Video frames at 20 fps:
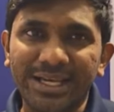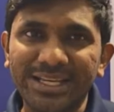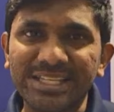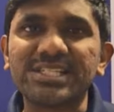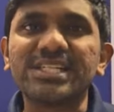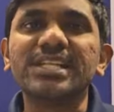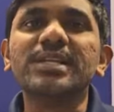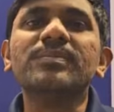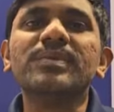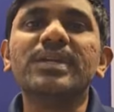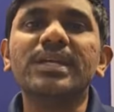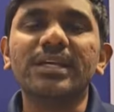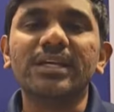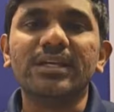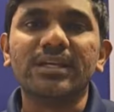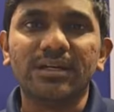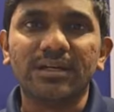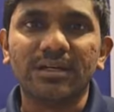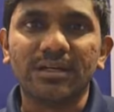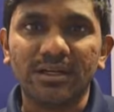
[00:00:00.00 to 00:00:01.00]

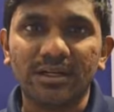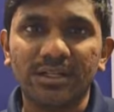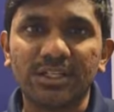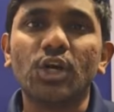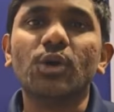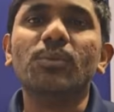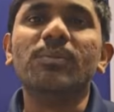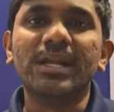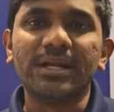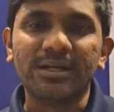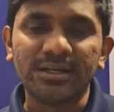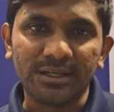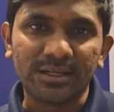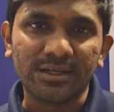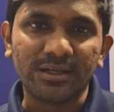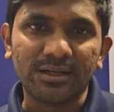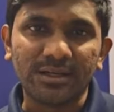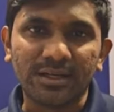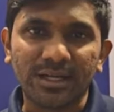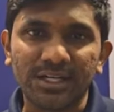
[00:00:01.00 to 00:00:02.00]
extremely turbulent
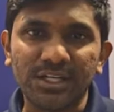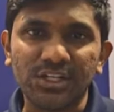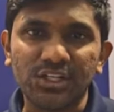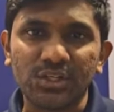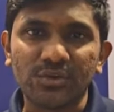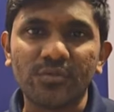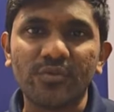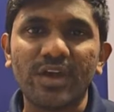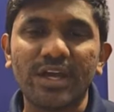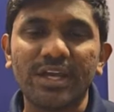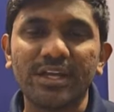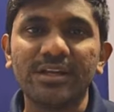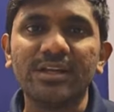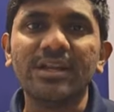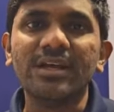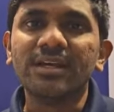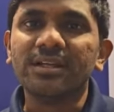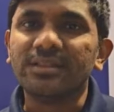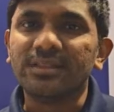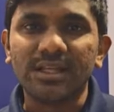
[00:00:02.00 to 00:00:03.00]
condition
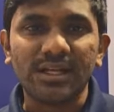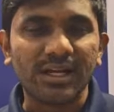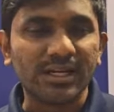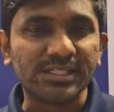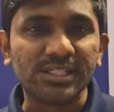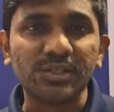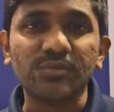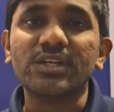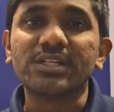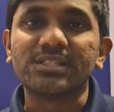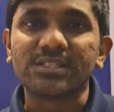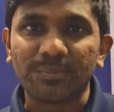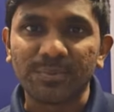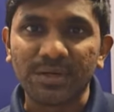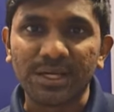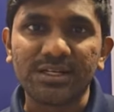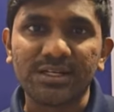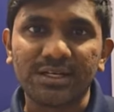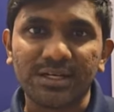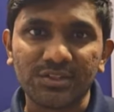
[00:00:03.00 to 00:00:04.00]
wherein there are severe
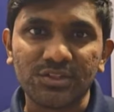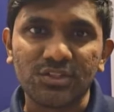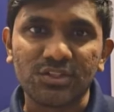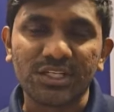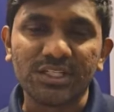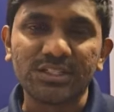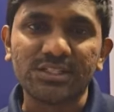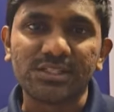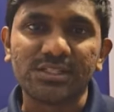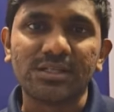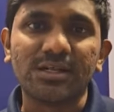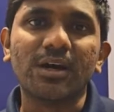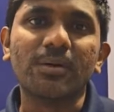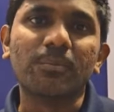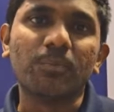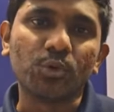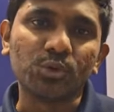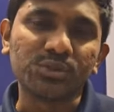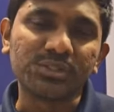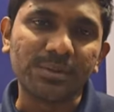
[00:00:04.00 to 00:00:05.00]
supply constraints
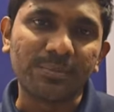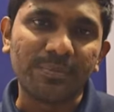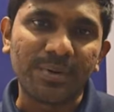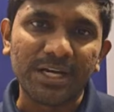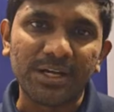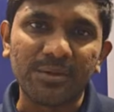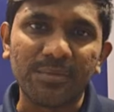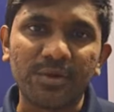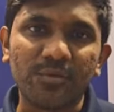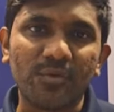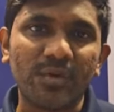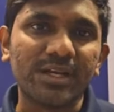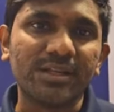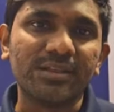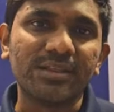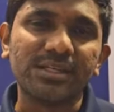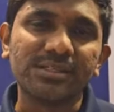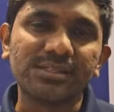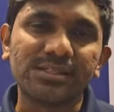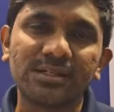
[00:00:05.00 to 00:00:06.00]
post the pandemic,
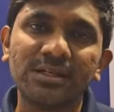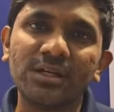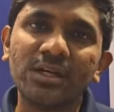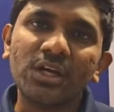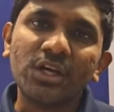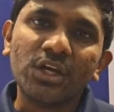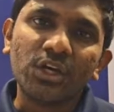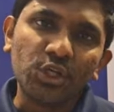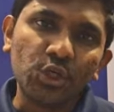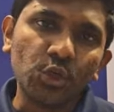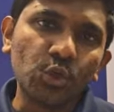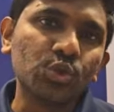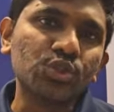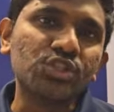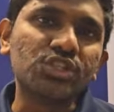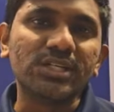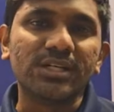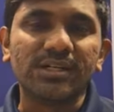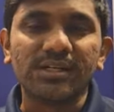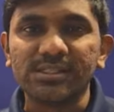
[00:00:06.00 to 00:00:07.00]
wherein there's a
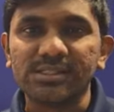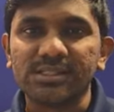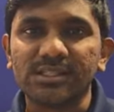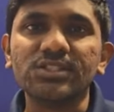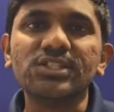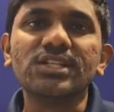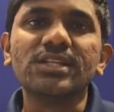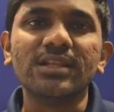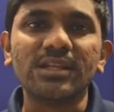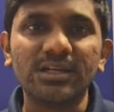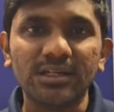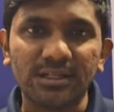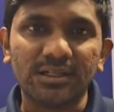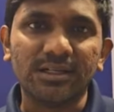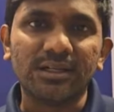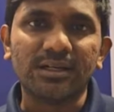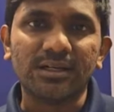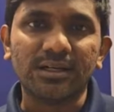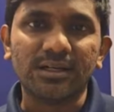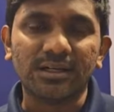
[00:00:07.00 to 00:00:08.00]
huge surge in
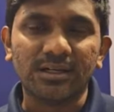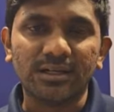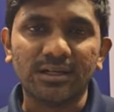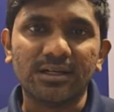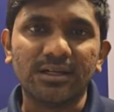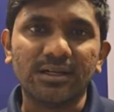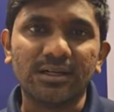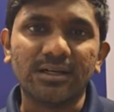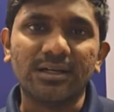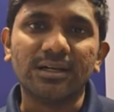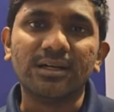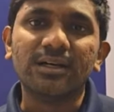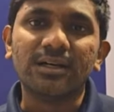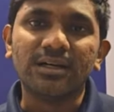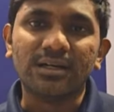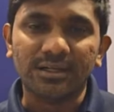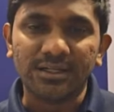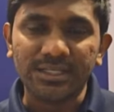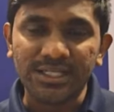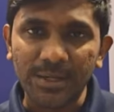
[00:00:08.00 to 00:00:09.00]
the
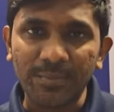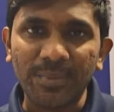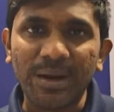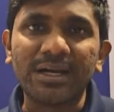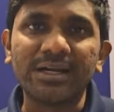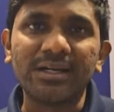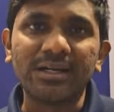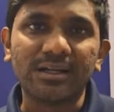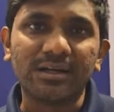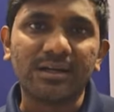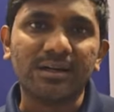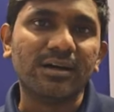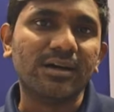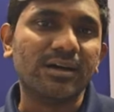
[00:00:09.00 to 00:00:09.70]
demand